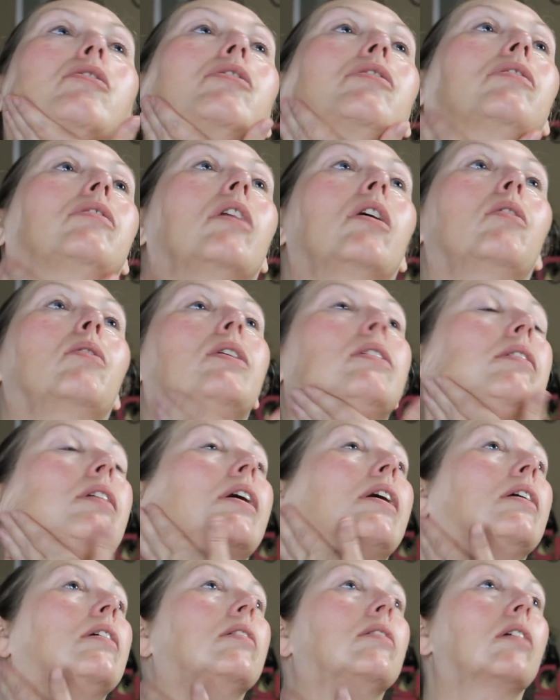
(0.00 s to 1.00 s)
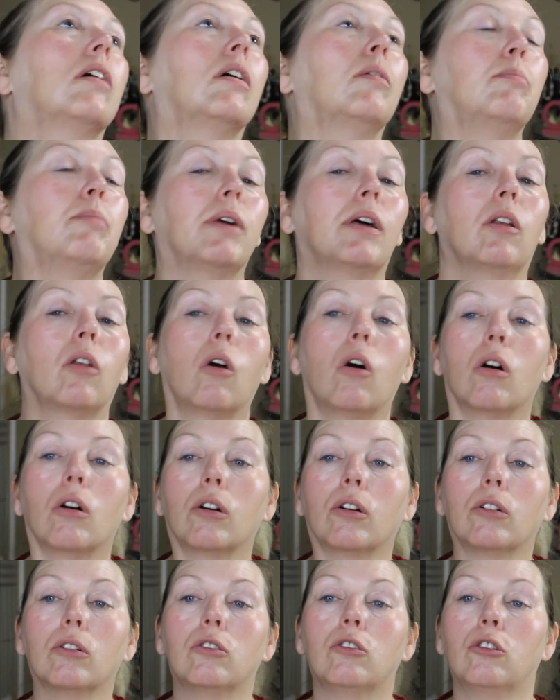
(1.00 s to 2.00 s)
So it takes a bit
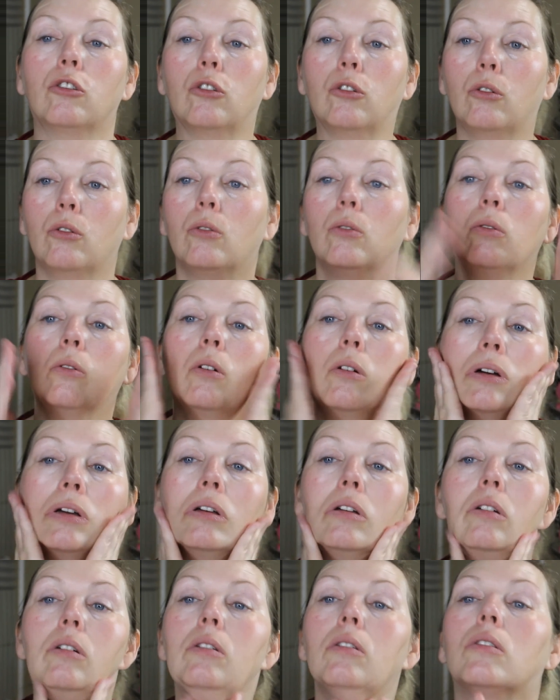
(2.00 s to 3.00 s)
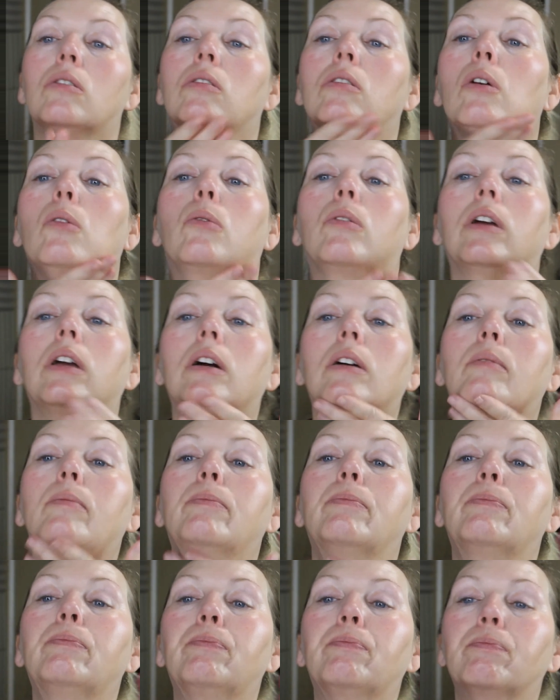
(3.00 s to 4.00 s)
longer to soak
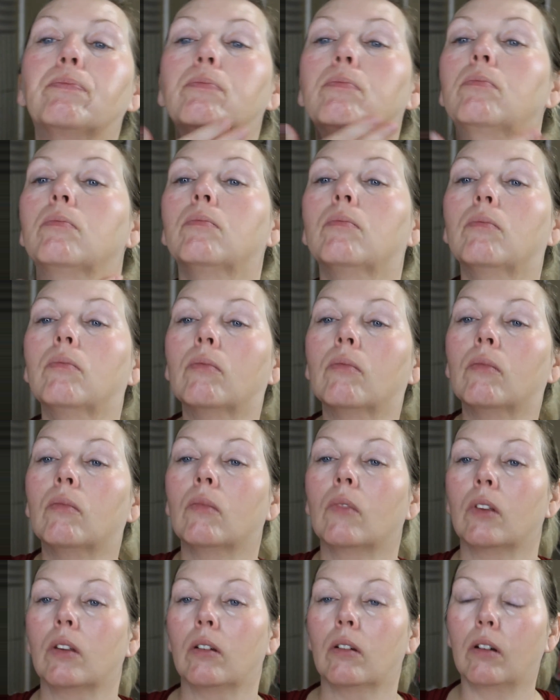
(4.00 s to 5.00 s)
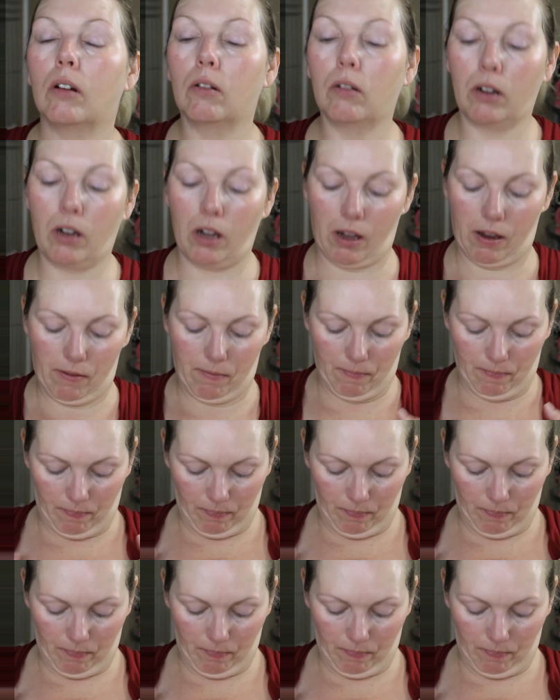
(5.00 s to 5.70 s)
in. Okay.